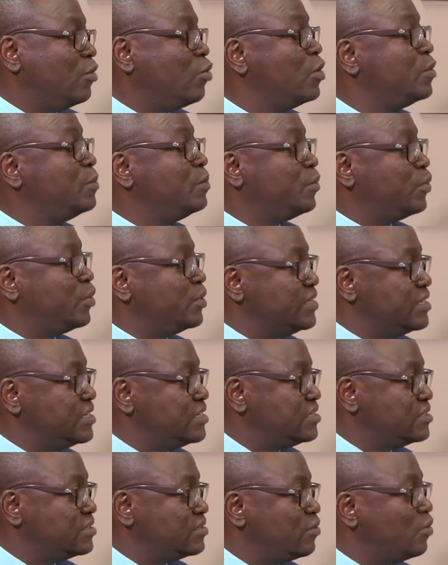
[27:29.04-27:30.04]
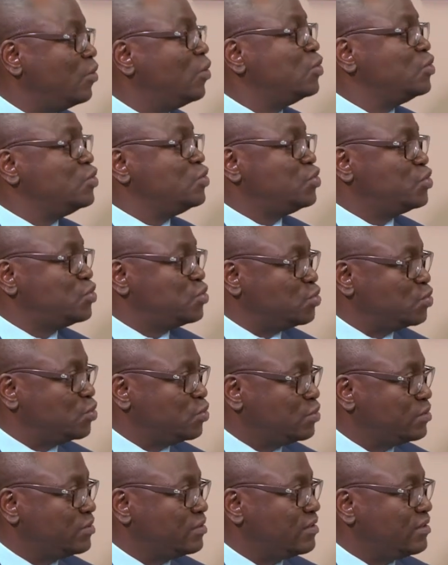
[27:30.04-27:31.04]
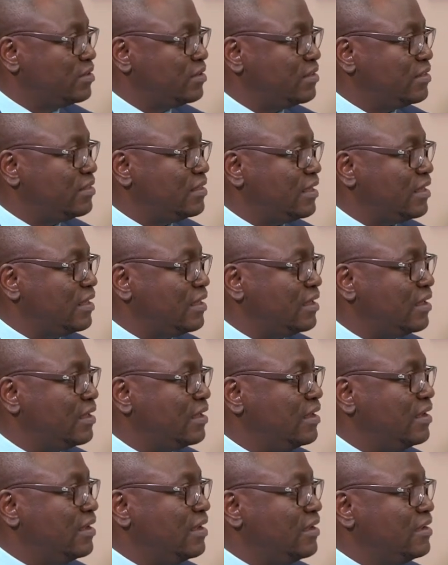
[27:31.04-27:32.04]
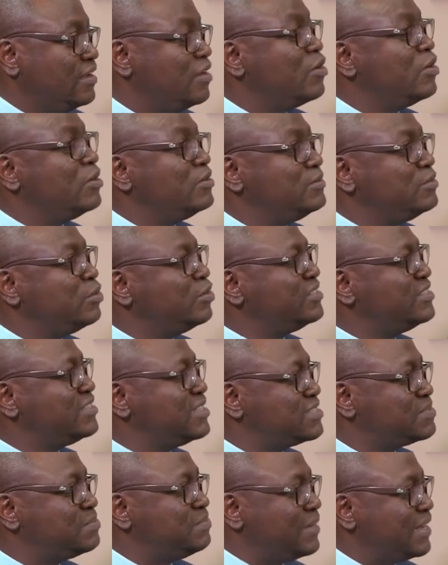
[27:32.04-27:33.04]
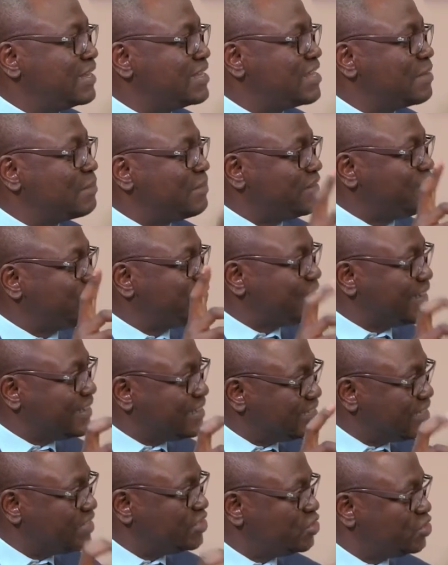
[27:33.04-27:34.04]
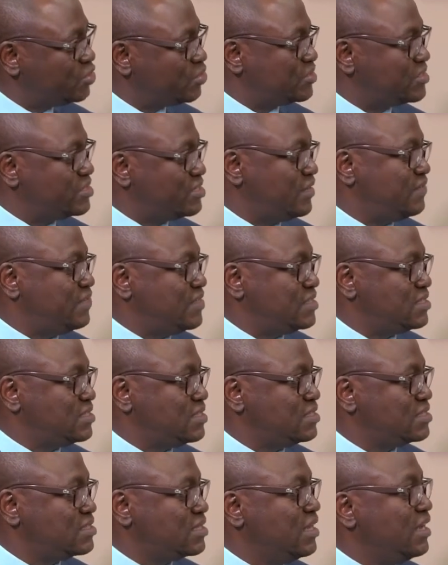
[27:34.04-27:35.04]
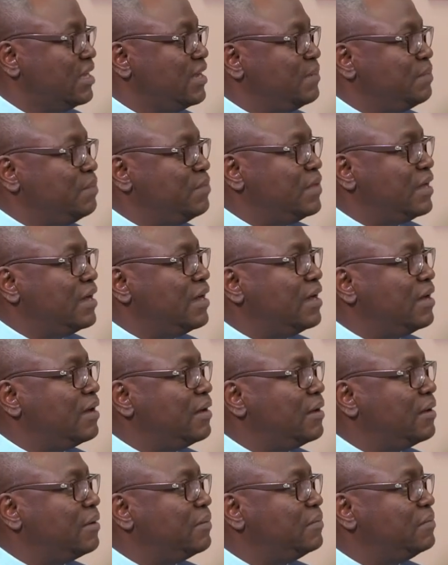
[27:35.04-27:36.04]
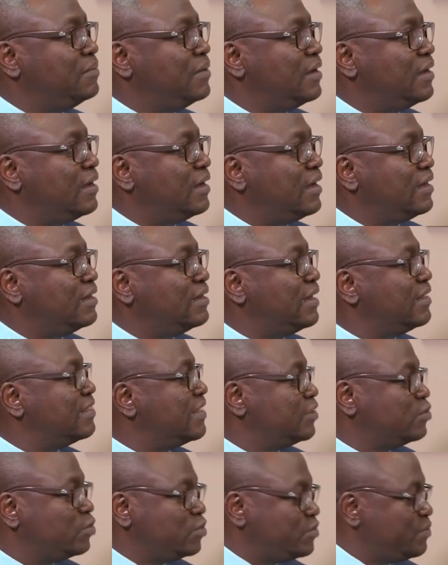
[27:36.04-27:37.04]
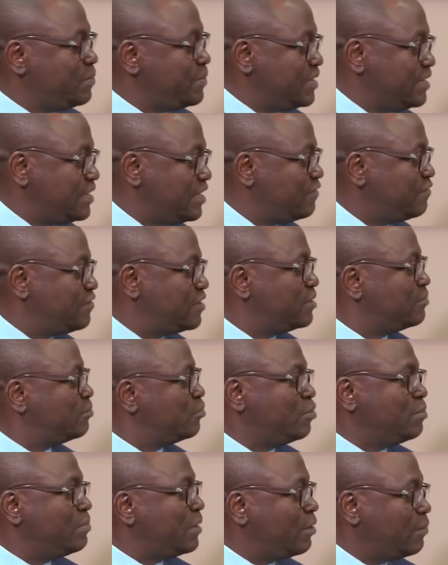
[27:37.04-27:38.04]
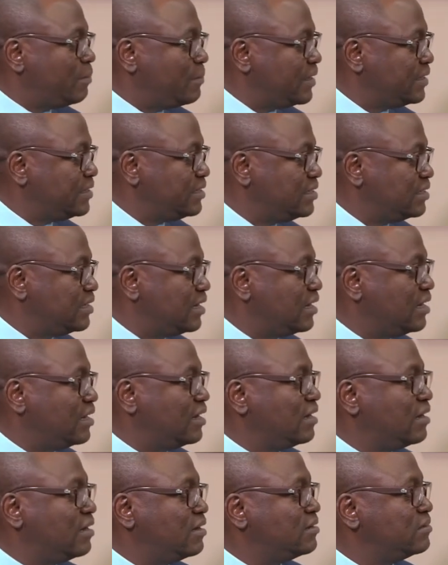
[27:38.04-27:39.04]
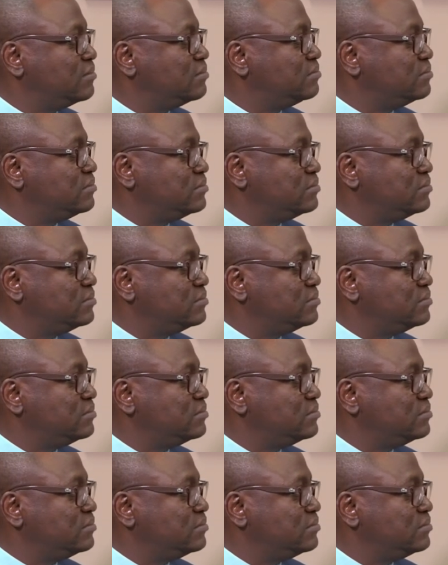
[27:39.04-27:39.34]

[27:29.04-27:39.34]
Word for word: onboarded onto the you know, not just banking but financial services uh, uh and, and, that would mean even mobile money uh,